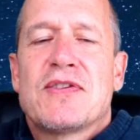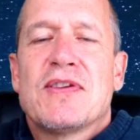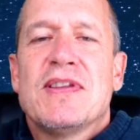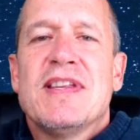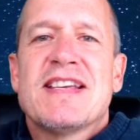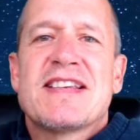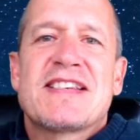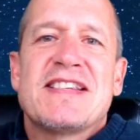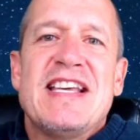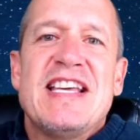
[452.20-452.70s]

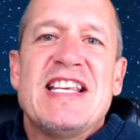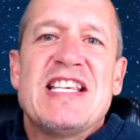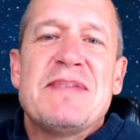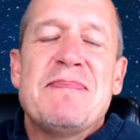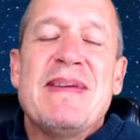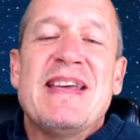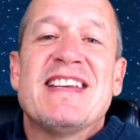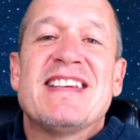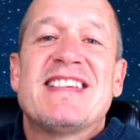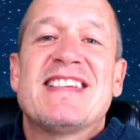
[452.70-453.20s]
this leads
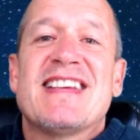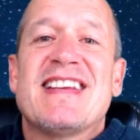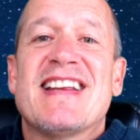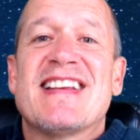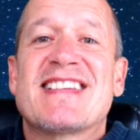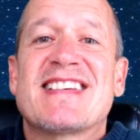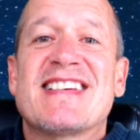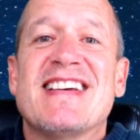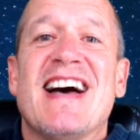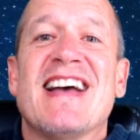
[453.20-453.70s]
me into
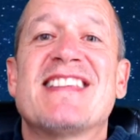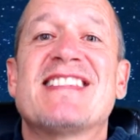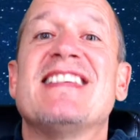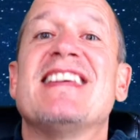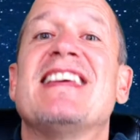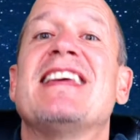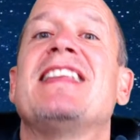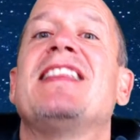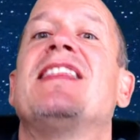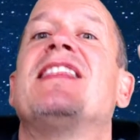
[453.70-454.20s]

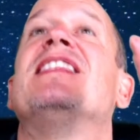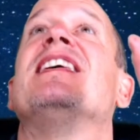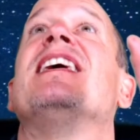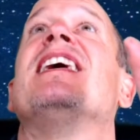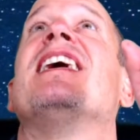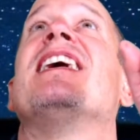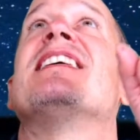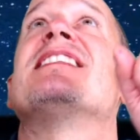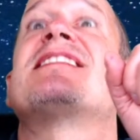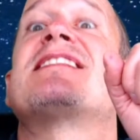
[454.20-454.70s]
discussing
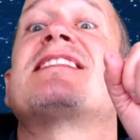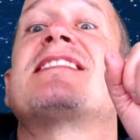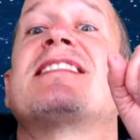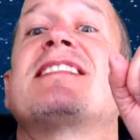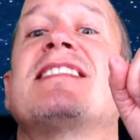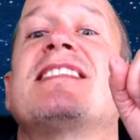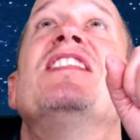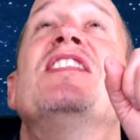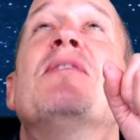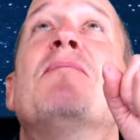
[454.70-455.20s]

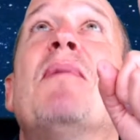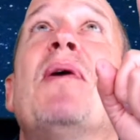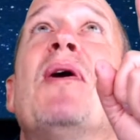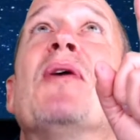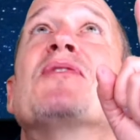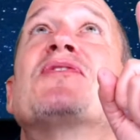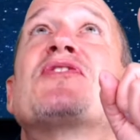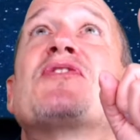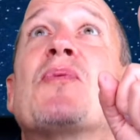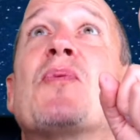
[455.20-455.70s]
this, the
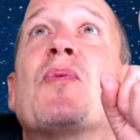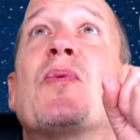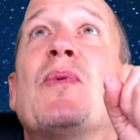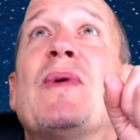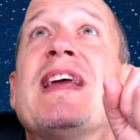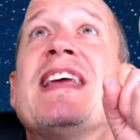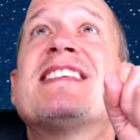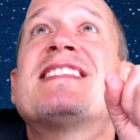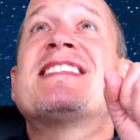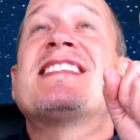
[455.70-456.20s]
most
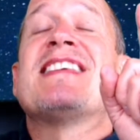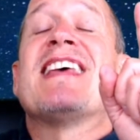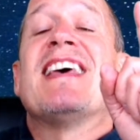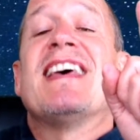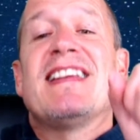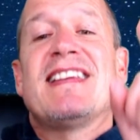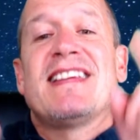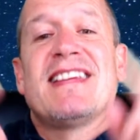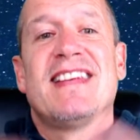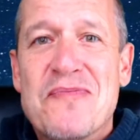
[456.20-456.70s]

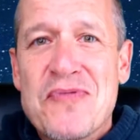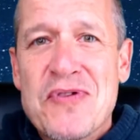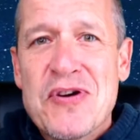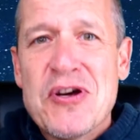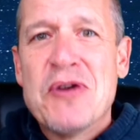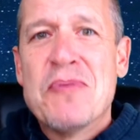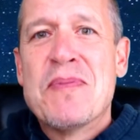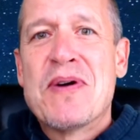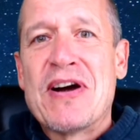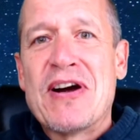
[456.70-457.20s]
recent
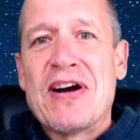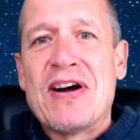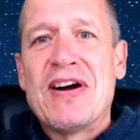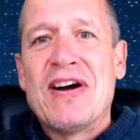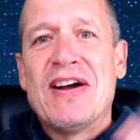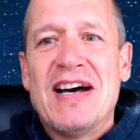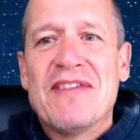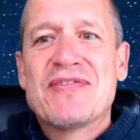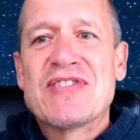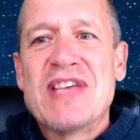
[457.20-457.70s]

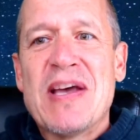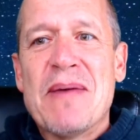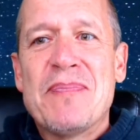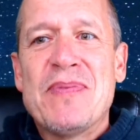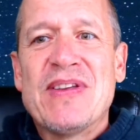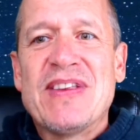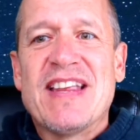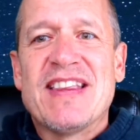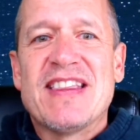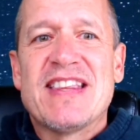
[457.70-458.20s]
rumor of
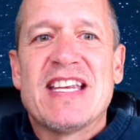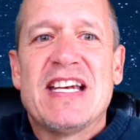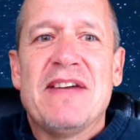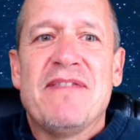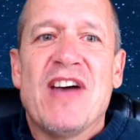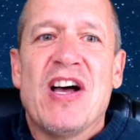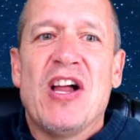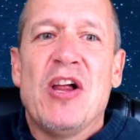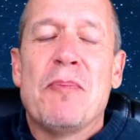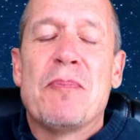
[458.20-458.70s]
something that the
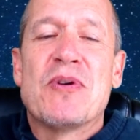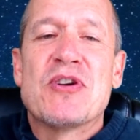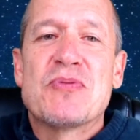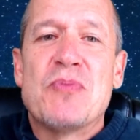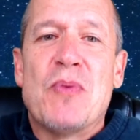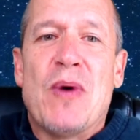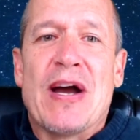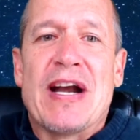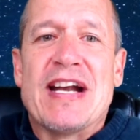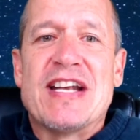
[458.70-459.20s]
developers
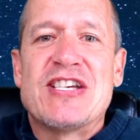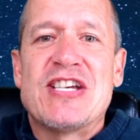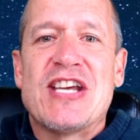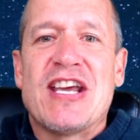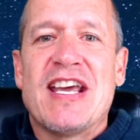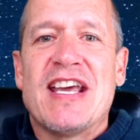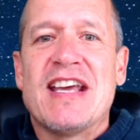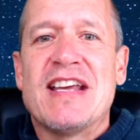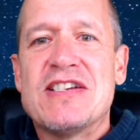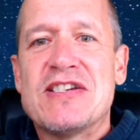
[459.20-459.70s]
want to
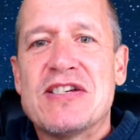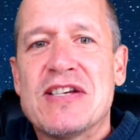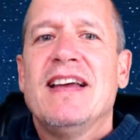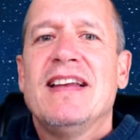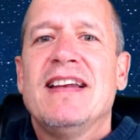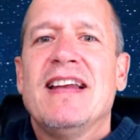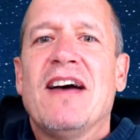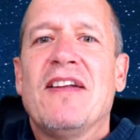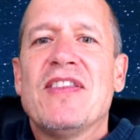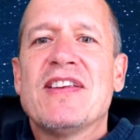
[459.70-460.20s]
change.
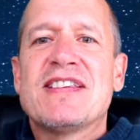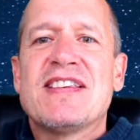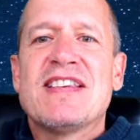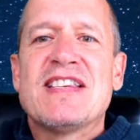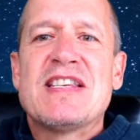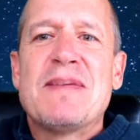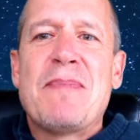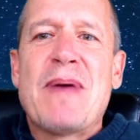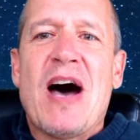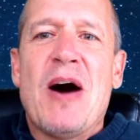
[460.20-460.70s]
Now this
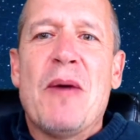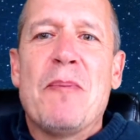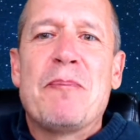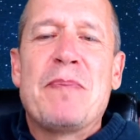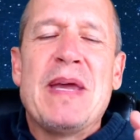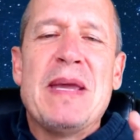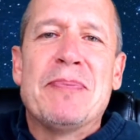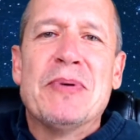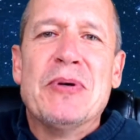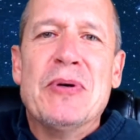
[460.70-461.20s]
is about
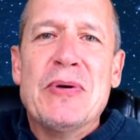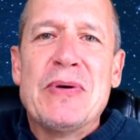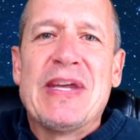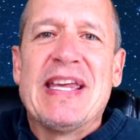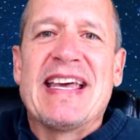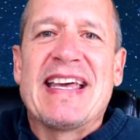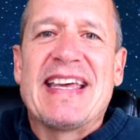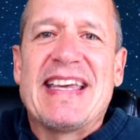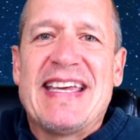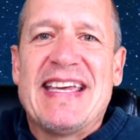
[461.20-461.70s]
people who
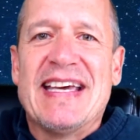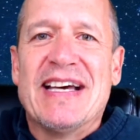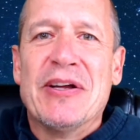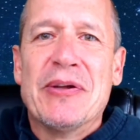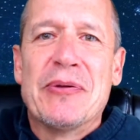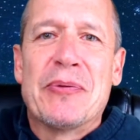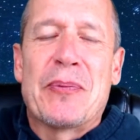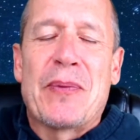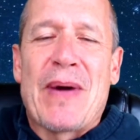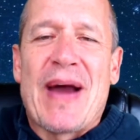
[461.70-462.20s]
get
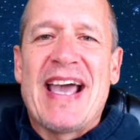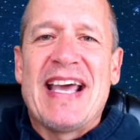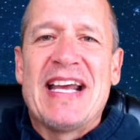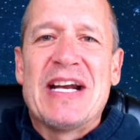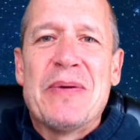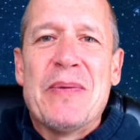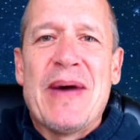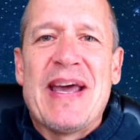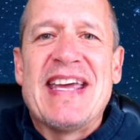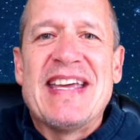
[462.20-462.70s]
killed right
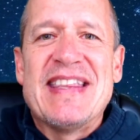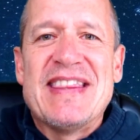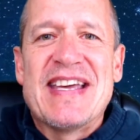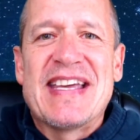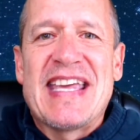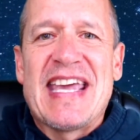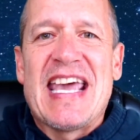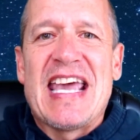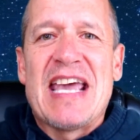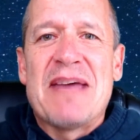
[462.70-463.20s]
away in the
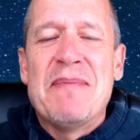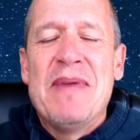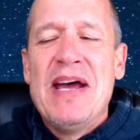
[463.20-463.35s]
game.